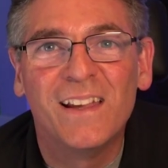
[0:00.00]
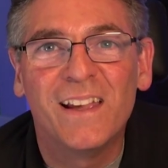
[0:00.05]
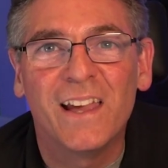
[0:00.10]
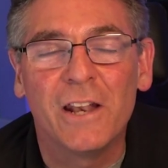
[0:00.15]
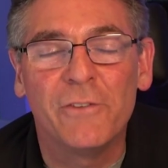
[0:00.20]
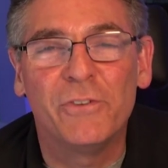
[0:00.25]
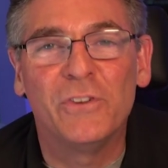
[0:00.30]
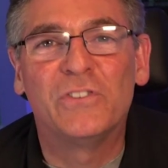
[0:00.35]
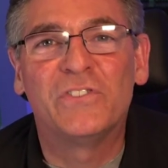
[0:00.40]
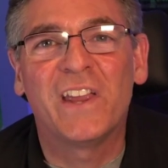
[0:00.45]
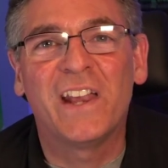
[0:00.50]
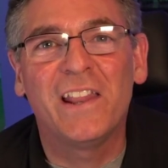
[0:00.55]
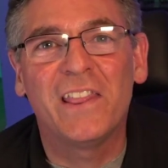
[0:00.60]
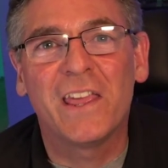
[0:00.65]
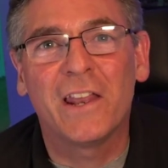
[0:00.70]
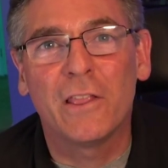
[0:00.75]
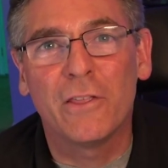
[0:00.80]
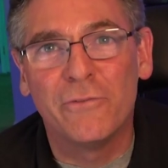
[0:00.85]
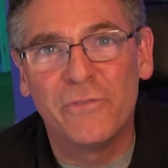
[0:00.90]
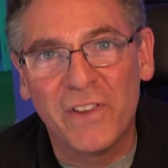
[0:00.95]
And if you stay to
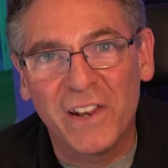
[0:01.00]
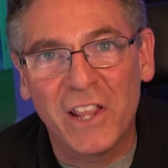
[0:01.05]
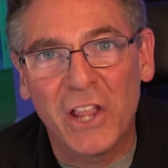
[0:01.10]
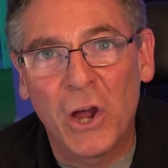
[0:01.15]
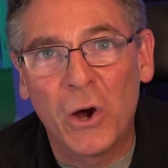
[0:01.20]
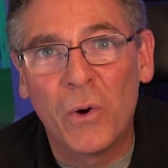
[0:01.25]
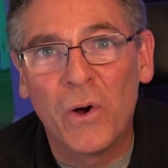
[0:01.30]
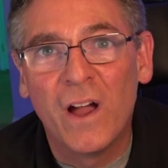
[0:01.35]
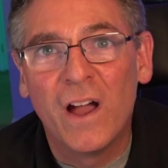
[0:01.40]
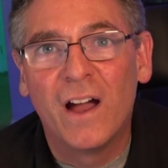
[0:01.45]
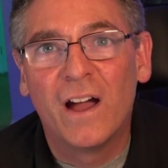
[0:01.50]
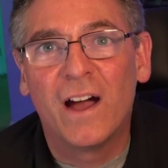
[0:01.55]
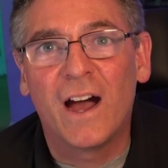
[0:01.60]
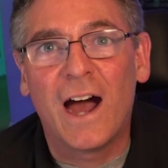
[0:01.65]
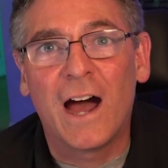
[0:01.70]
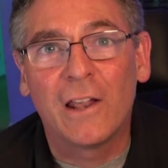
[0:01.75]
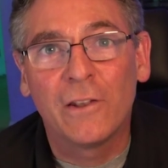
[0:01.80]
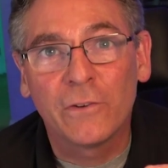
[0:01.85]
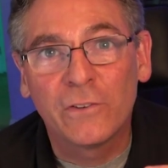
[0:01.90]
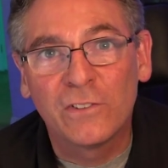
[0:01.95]
the end of the video,
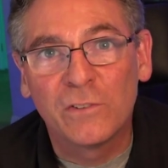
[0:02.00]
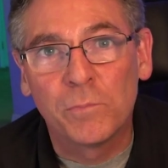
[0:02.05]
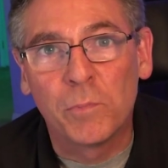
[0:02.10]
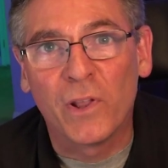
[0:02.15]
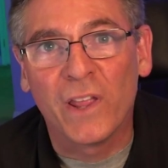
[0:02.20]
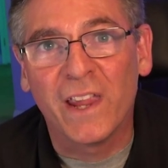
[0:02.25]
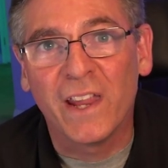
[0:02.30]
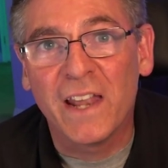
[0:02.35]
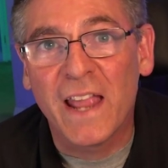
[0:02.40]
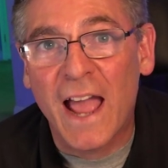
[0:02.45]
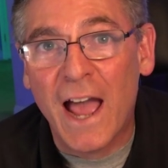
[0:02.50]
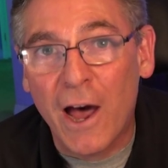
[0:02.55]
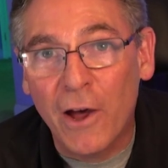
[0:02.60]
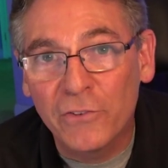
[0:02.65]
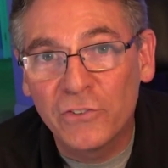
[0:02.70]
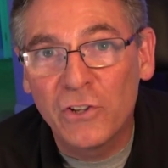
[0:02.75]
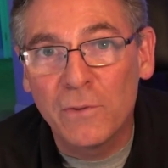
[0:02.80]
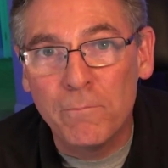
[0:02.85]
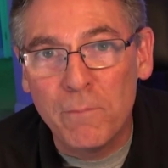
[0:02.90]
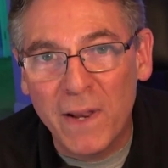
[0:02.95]
I'll explain
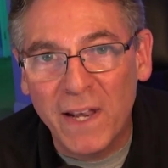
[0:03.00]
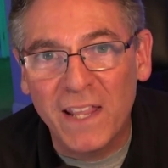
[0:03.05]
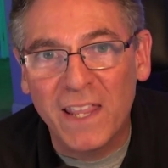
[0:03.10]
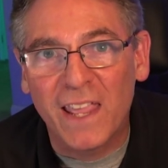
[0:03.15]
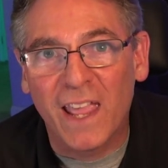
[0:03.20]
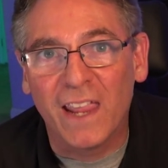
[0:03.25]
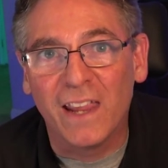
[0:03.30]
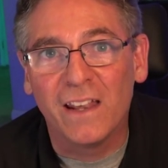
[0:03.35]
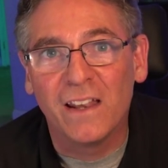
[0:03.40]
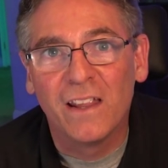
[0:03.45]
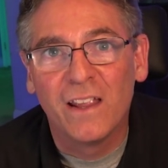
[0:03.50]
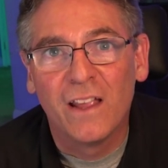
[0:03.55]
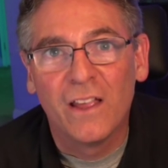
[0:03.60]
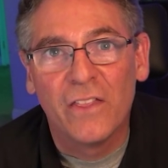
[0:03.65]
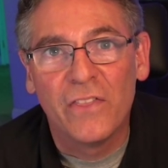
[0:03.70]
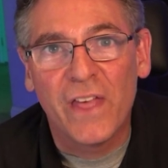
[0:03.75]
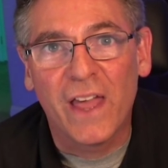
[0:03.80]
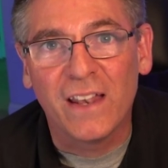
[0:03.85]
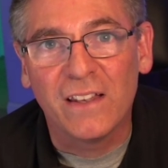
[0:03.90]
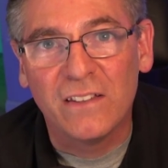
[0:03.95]
how to mitigate
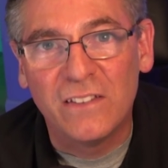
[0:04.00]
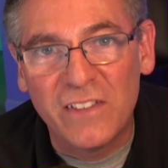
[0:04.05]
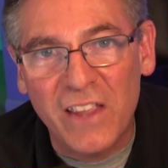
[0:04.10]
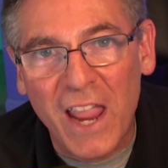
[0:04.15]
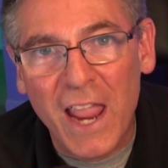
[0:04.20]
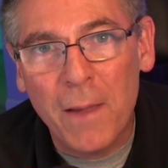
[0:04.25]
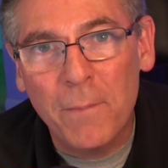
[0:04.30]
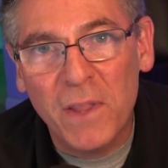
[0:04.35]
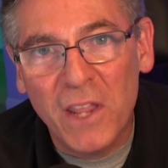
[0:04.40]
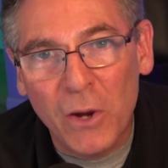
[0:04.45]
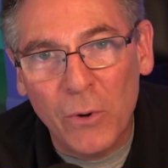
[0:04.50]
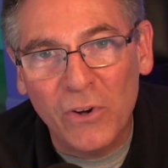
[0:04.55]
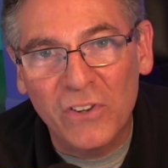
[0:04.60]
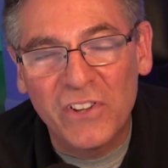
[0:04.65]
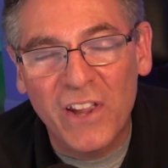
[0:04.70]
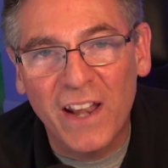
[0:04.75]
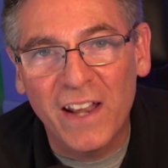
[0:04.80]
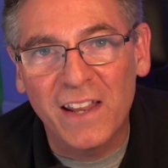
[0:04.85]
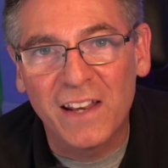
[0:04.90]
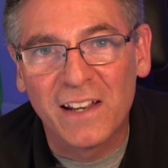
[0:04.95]
that damn
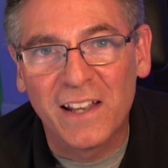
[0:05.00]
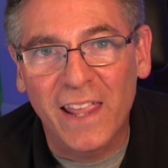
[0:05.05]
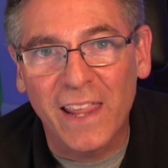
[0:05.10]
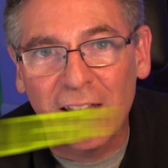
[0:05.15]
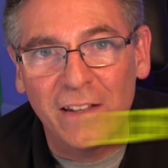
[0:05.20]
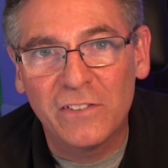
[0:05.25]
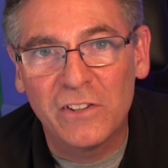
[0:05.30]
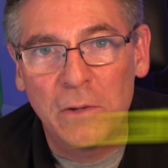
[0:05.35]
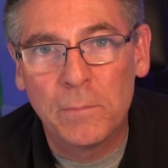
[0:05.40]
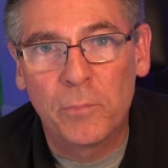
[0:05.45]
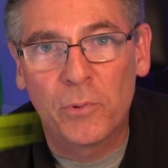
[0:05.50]
irritating latency